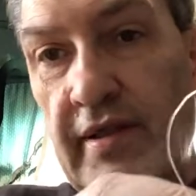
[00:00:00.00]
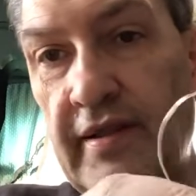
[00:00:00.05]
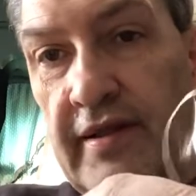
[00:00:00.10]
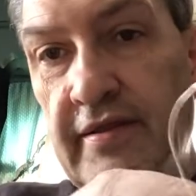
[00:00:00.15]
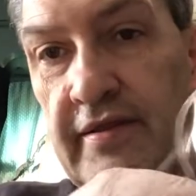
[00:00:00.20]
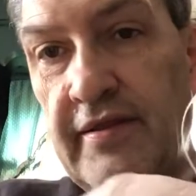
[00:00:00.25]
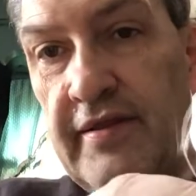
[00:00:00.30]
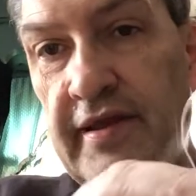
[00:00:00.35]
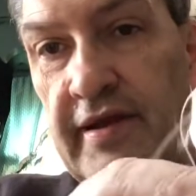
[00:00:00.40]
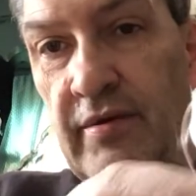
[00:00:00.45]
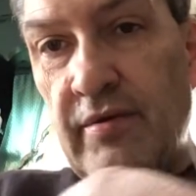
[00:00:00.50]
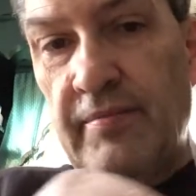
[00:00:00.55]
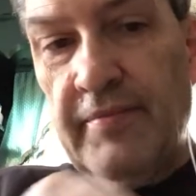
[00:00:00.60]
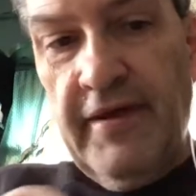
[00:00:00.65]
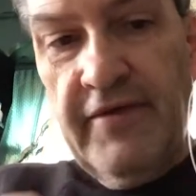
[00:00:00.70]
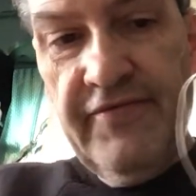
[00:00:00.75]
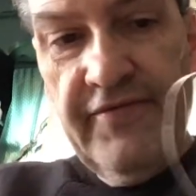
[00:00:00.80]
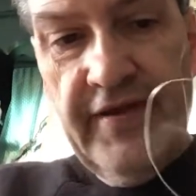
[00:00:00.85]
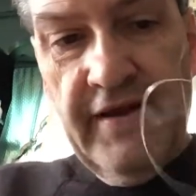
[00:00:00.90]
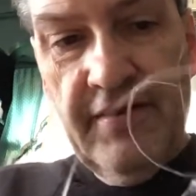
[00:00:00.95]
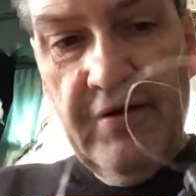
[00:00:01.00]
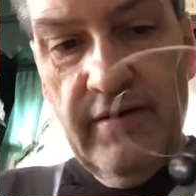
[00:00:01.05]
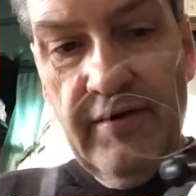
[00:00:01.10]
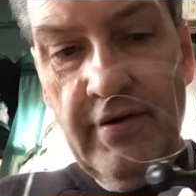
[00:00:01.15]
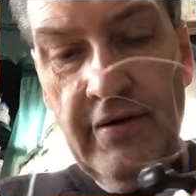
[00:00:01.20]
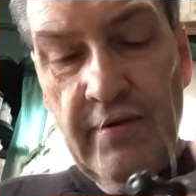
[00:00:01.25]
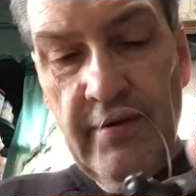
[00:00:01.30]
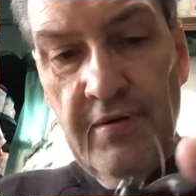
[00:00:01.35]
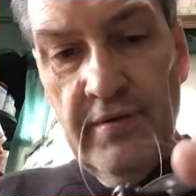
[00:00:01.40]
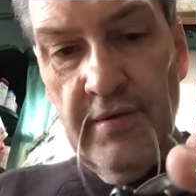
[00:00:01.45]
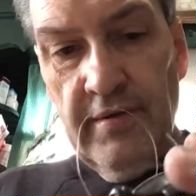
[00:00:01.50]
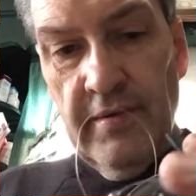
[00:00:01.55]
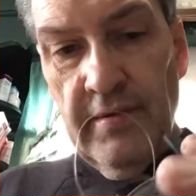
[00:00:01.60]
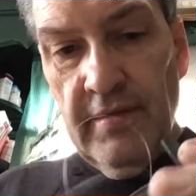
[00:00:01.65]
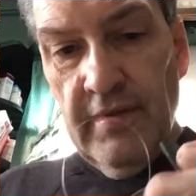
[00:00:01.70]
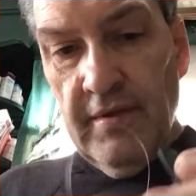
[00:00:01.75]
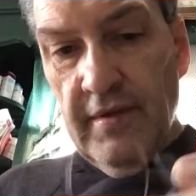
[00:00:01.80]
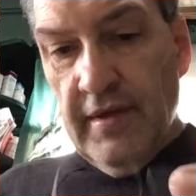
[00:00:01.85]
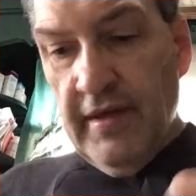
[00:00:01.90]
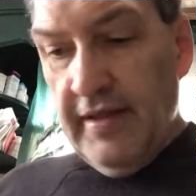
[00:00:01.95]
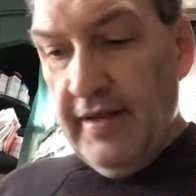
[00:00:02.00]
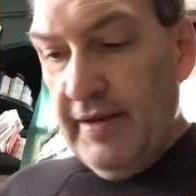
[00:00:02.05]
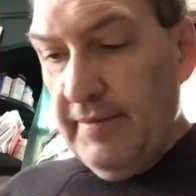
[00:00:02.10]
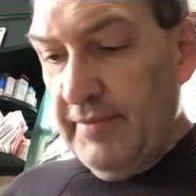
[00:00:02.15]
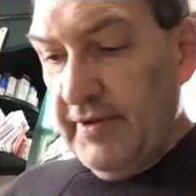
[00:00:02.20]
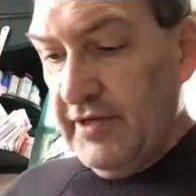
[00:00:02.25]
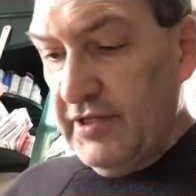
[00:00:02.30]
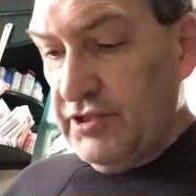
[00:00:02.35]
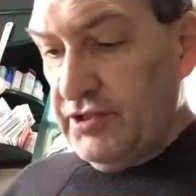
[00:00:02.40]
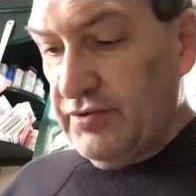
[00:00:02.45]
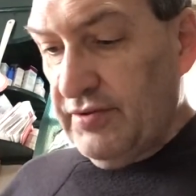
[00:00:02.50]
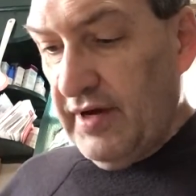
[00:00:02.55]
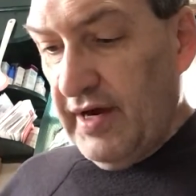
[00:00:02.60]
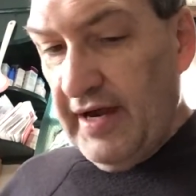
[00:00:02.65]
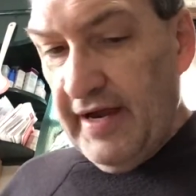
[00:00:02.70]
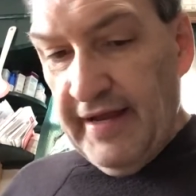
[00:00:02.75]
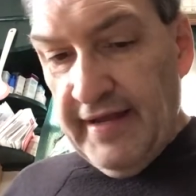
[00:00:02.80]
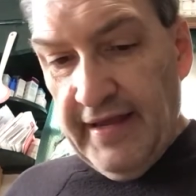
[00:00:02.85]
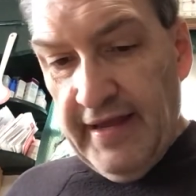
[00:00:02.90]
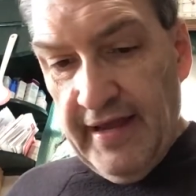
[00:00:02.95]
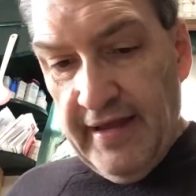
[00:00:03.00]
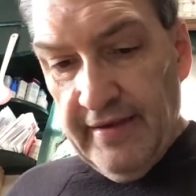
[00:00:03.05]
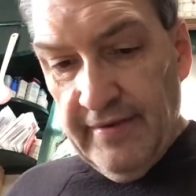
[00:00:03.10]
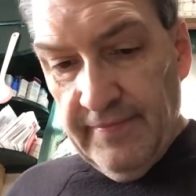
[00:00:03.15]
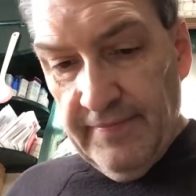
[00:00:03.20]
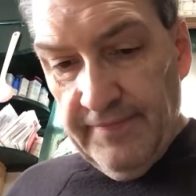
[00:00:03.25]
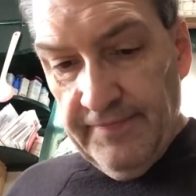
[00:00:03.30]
under there with my finger, and I'm going to try again.